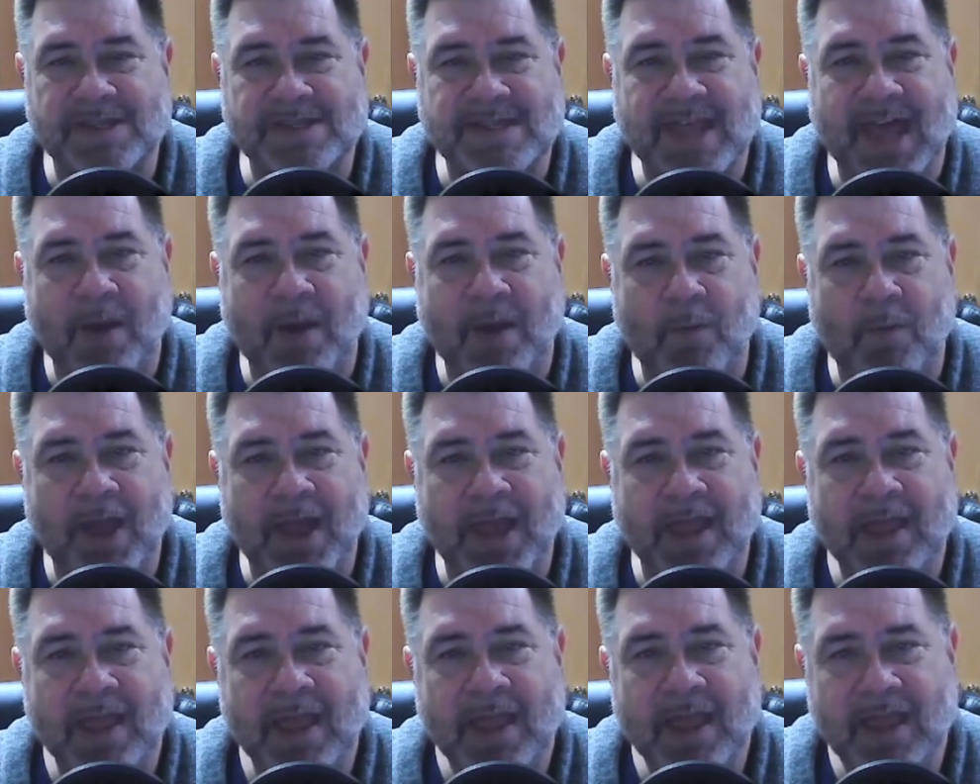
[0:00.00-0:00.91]
with us that
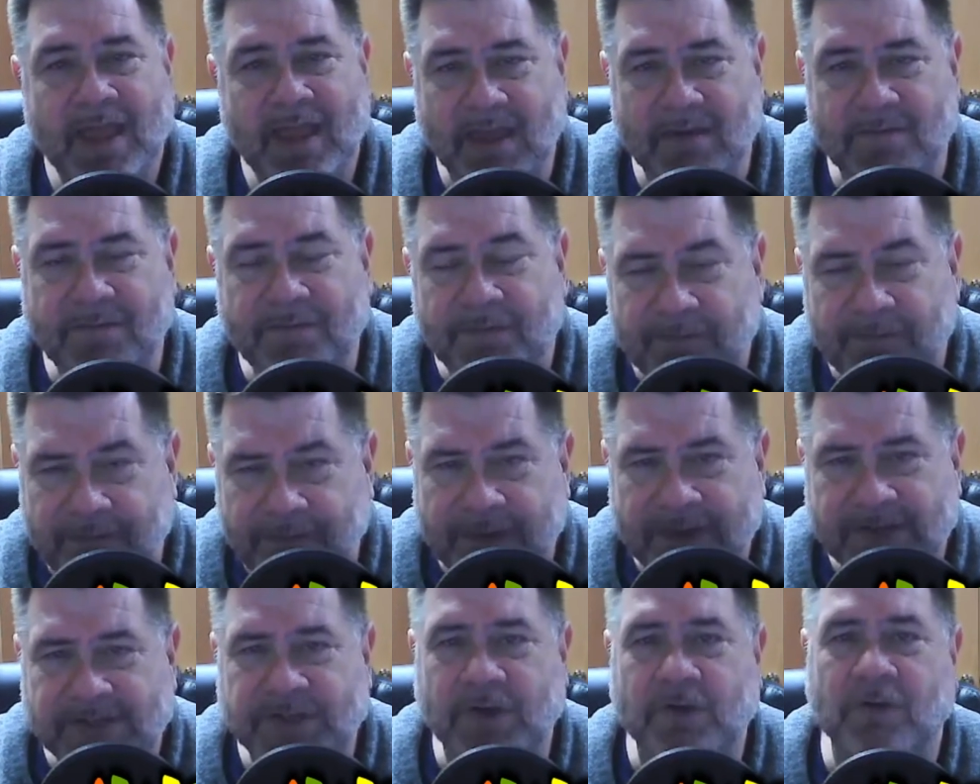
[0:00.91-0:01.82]
way if
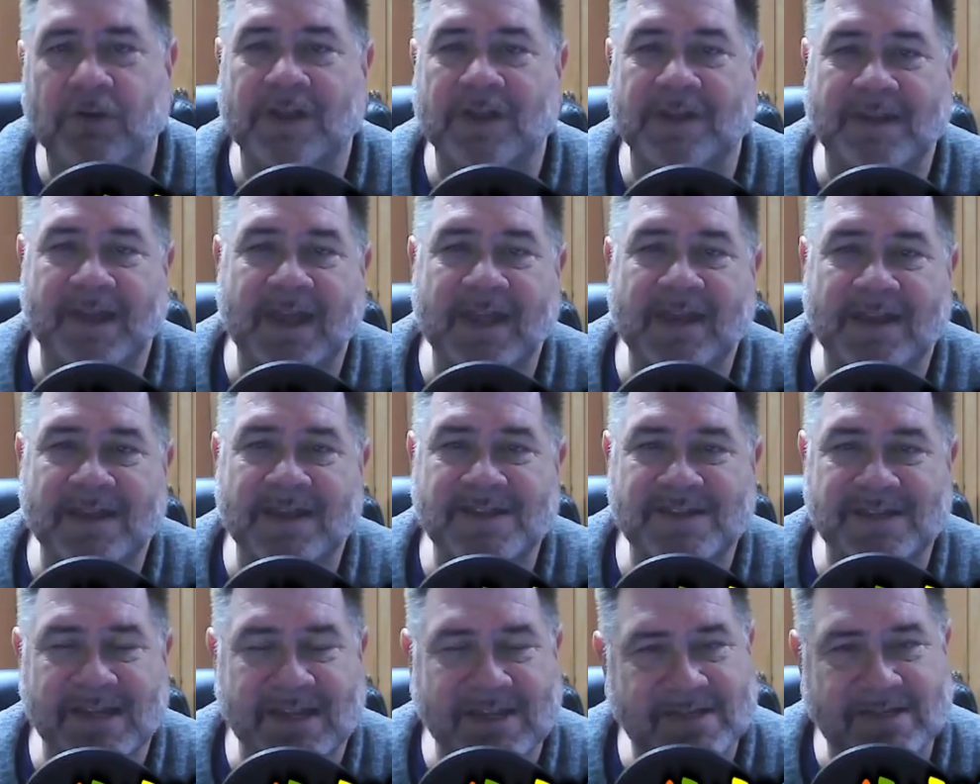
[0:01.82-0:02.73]
physical
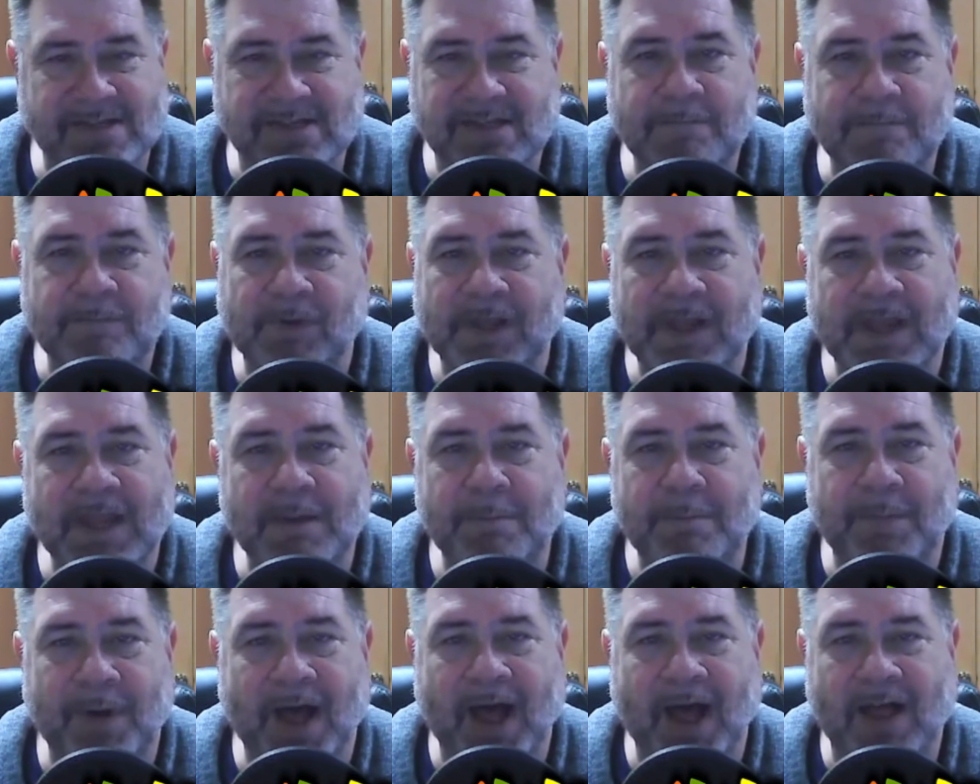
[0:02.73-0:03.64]
attendance is simply
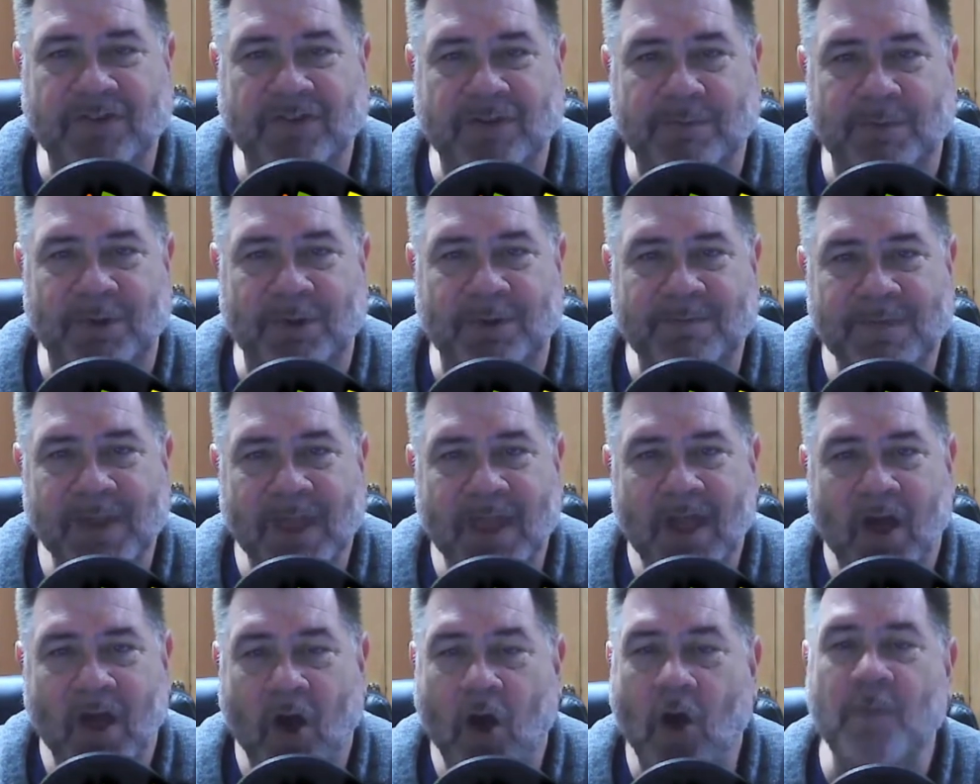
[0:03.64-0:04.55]
impossible.
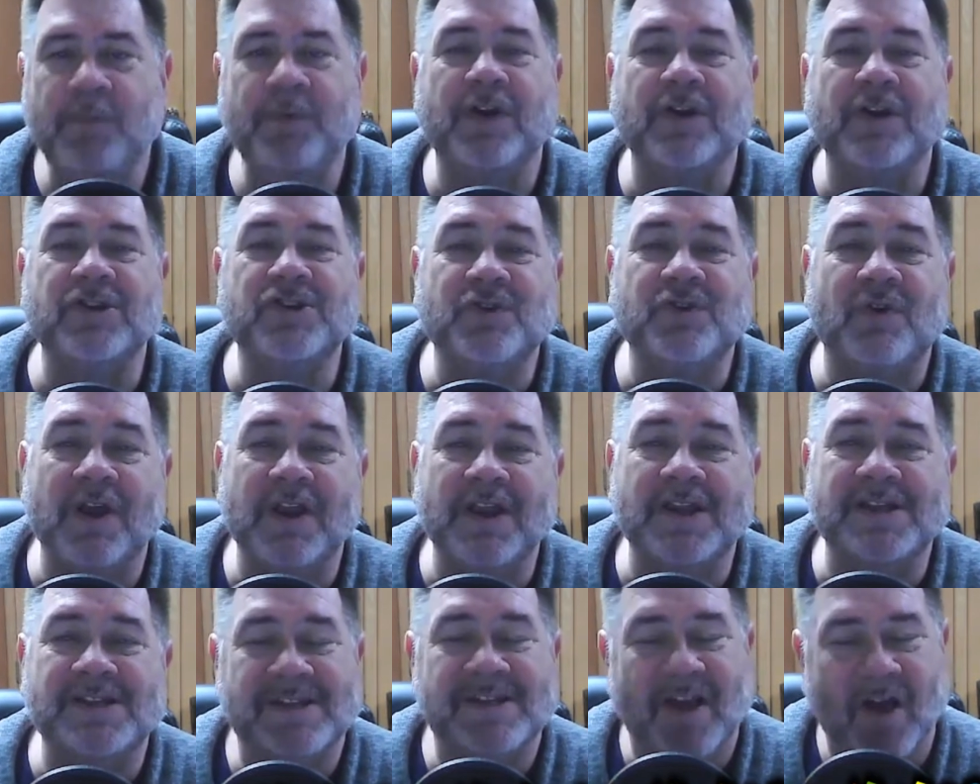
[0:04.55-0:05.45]
Hope you can
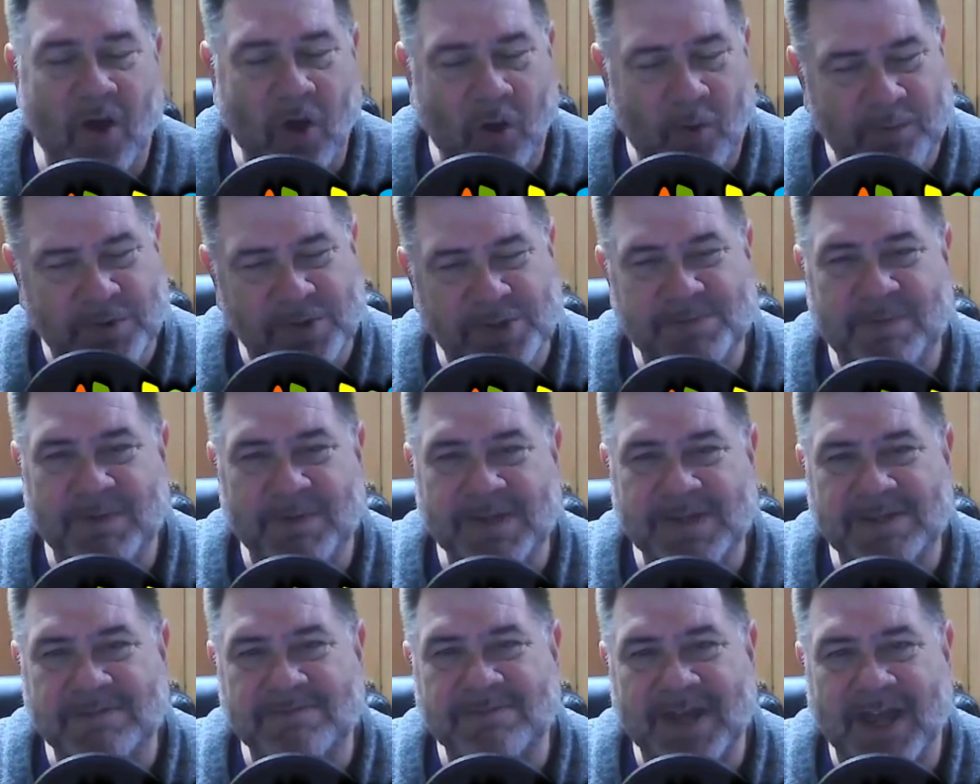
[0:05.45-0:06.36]
join us. Hope you
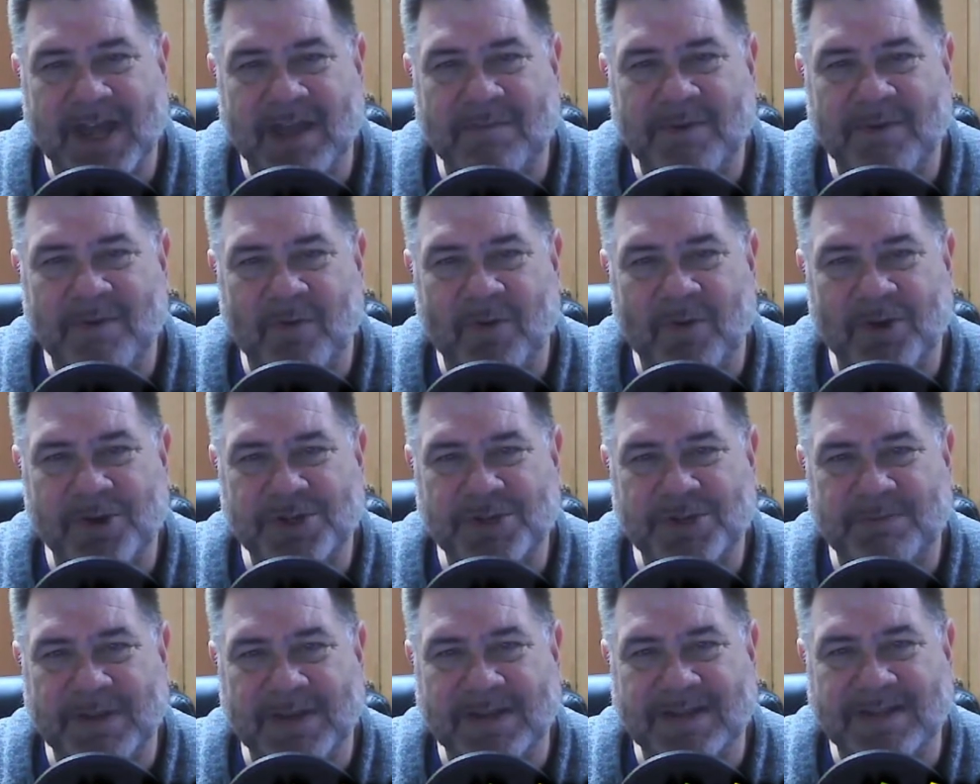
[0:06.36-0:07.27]
spend some time in
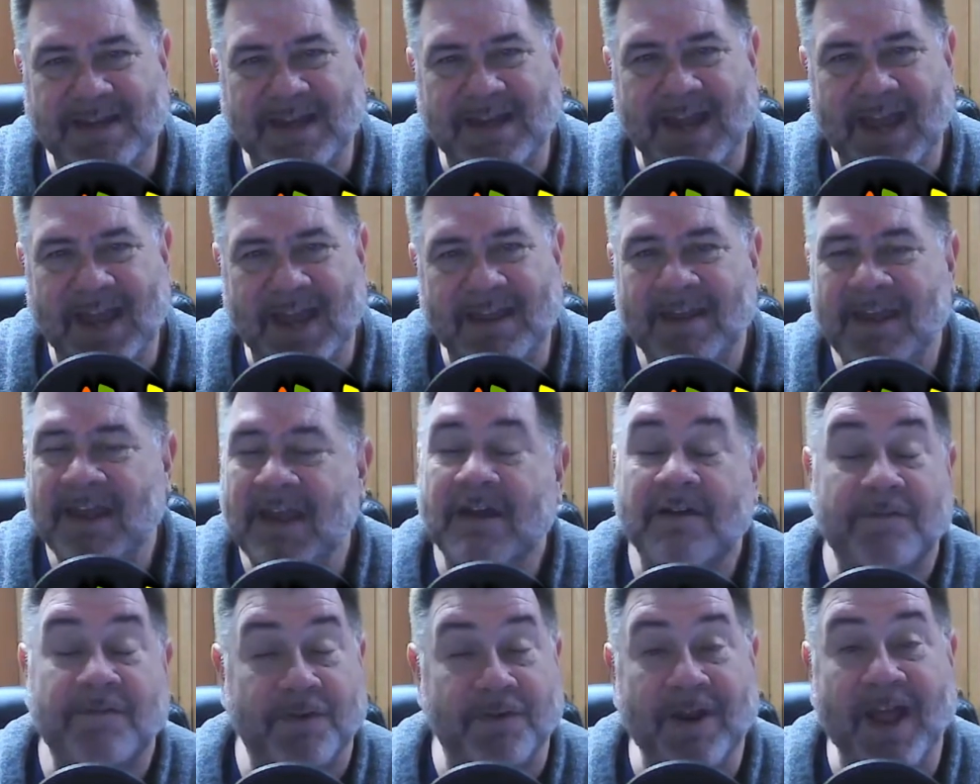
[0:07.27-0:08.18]
worshiping today.
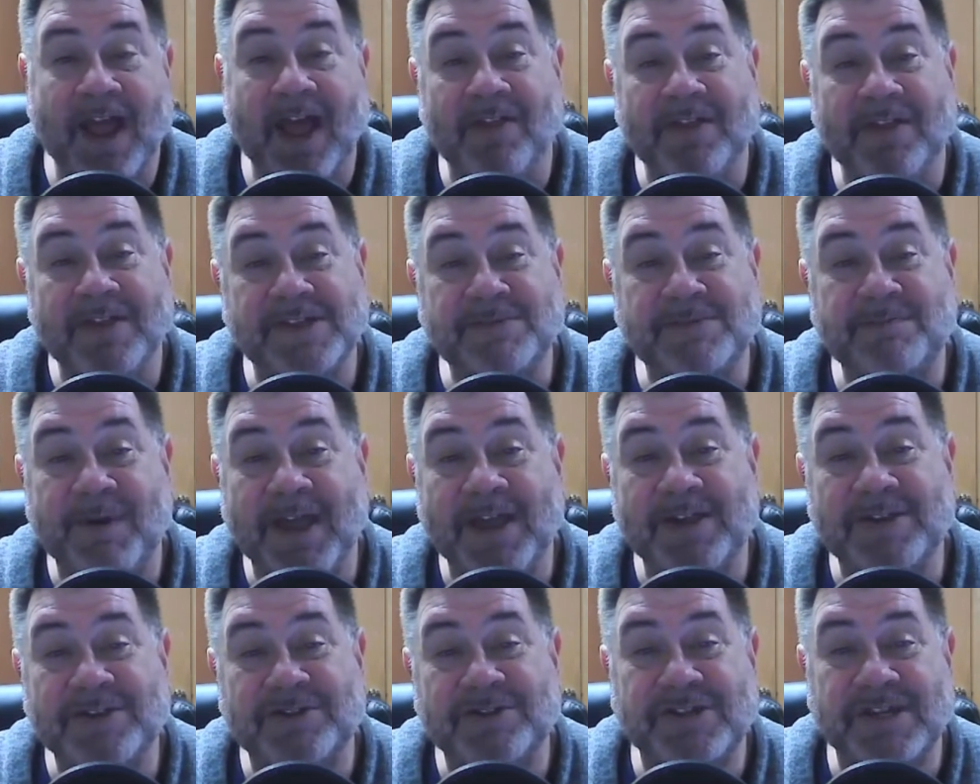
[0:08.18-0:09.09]
For now, this is
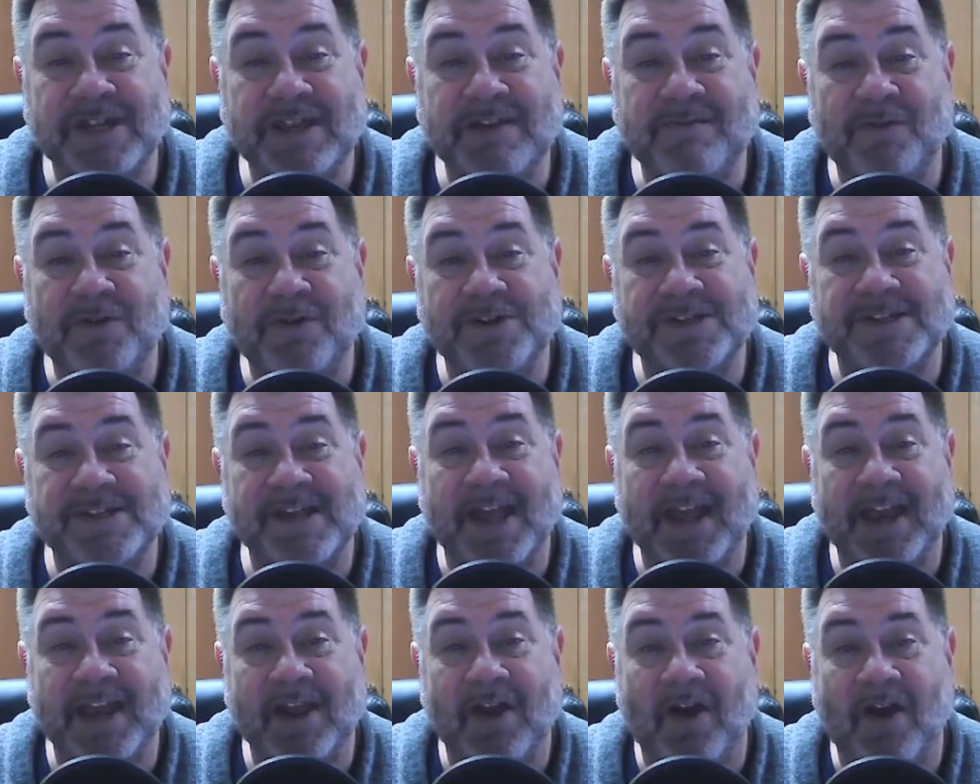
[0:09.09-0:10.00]
Pastor Steve Wood
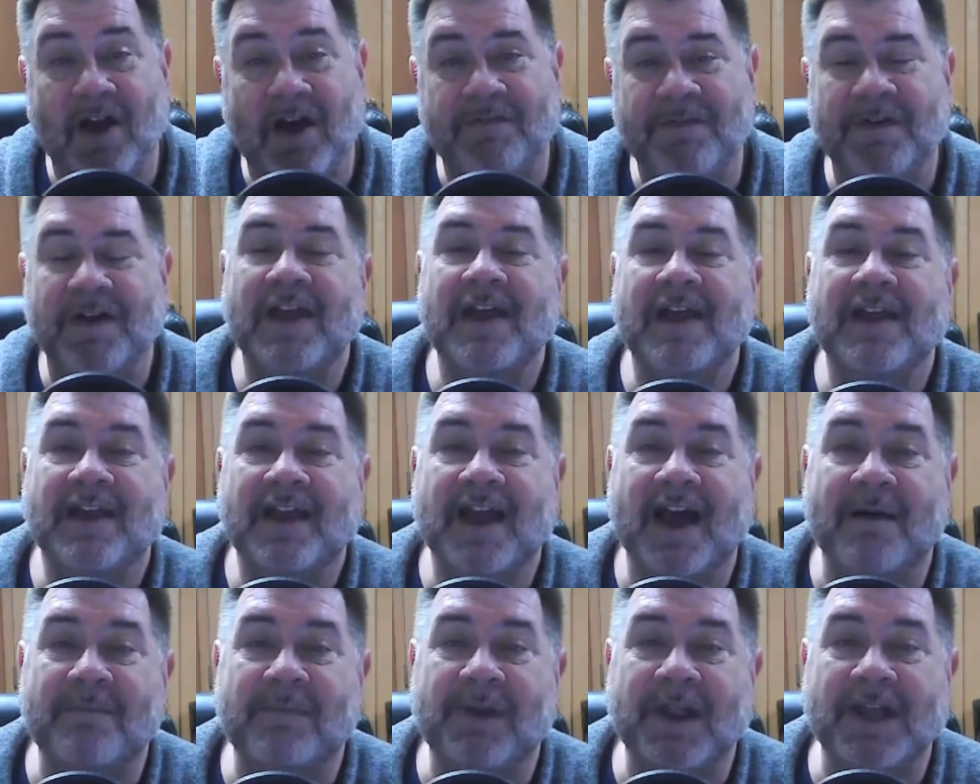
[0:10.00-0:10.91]
signing off.
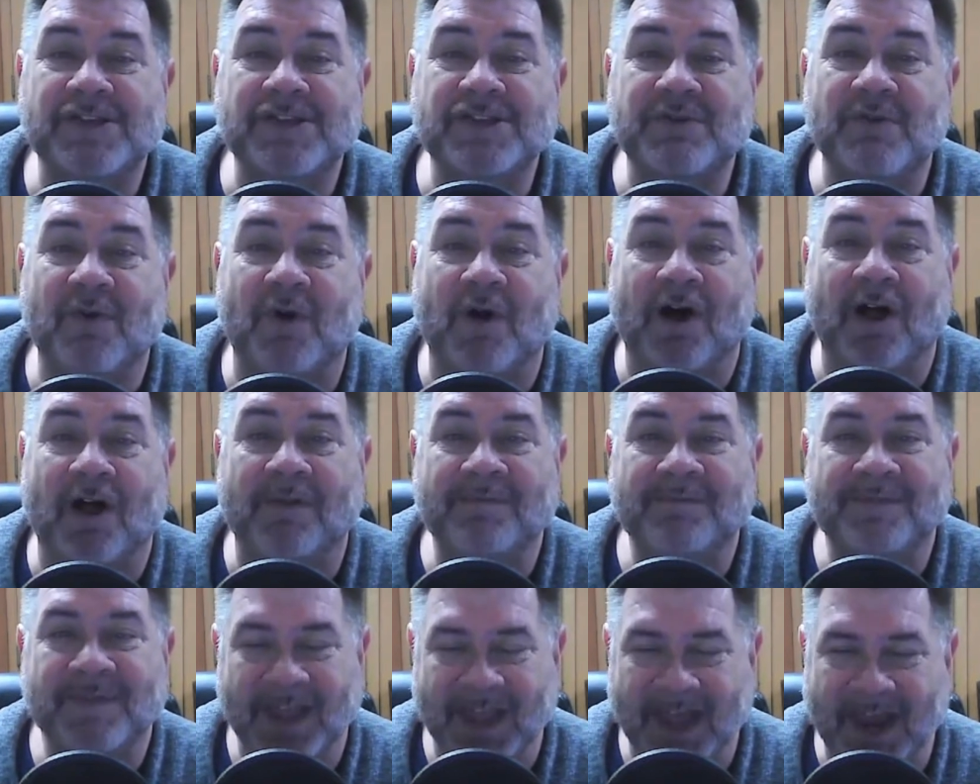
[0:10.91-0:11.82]
God bless you all,
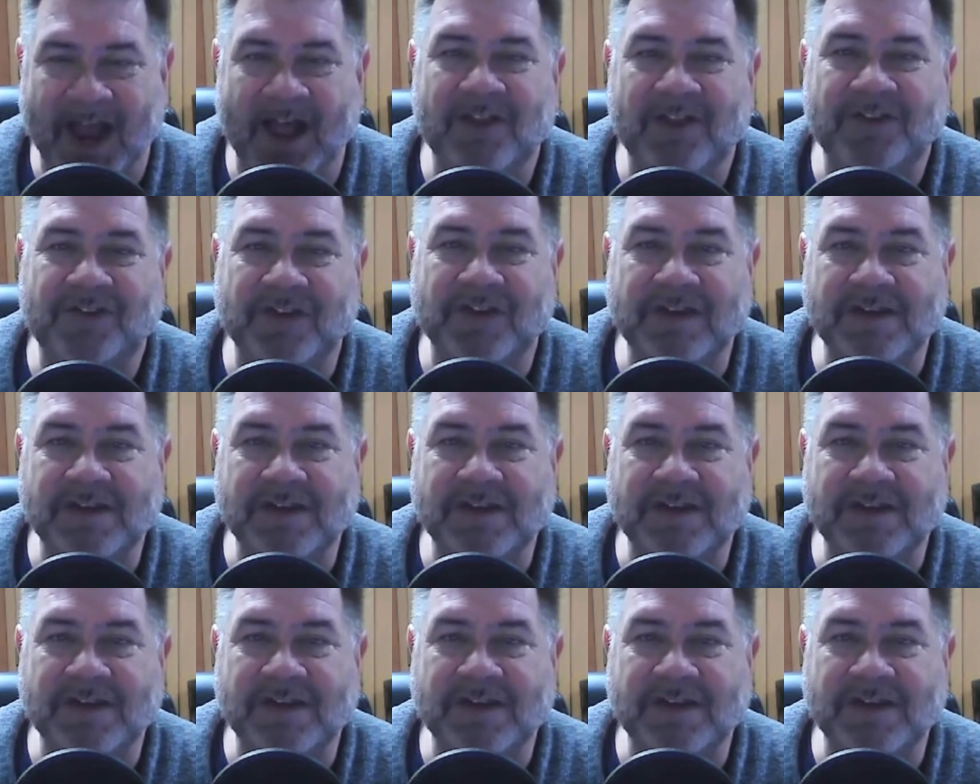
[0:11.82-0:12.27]
and I'll